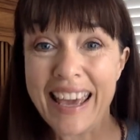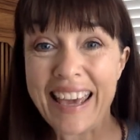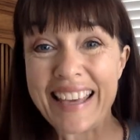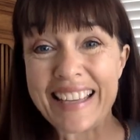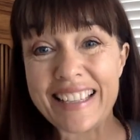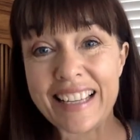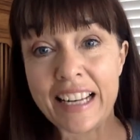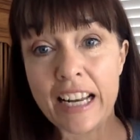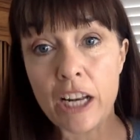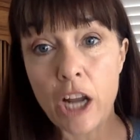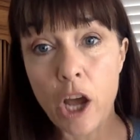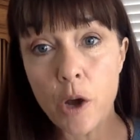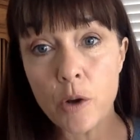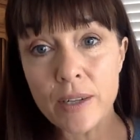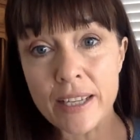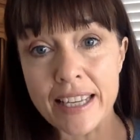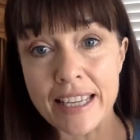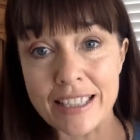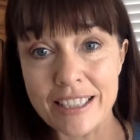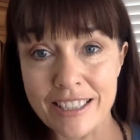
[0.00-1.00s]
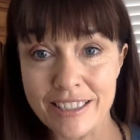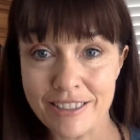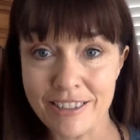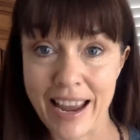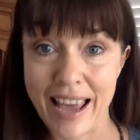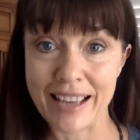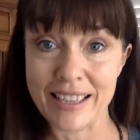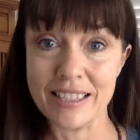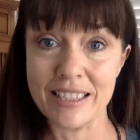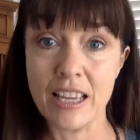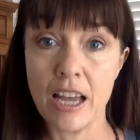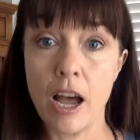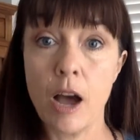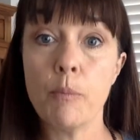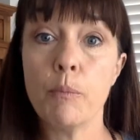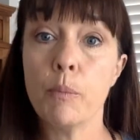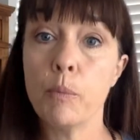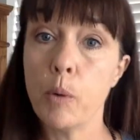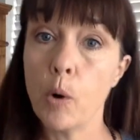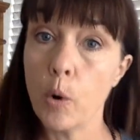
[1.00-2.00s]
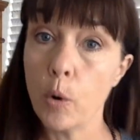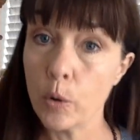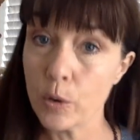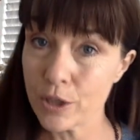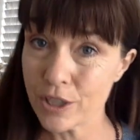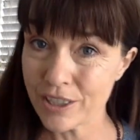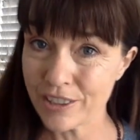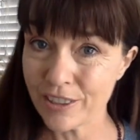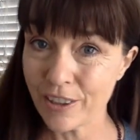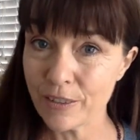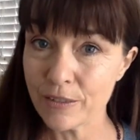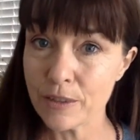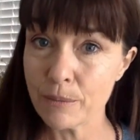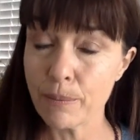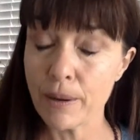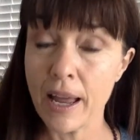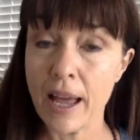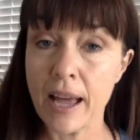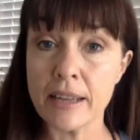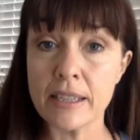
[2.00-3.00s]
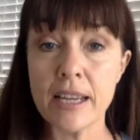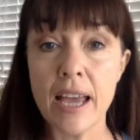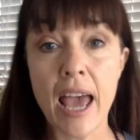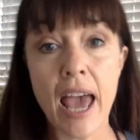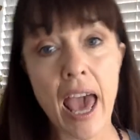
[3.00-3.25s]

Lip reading: is that it only extracts a portion of the plant,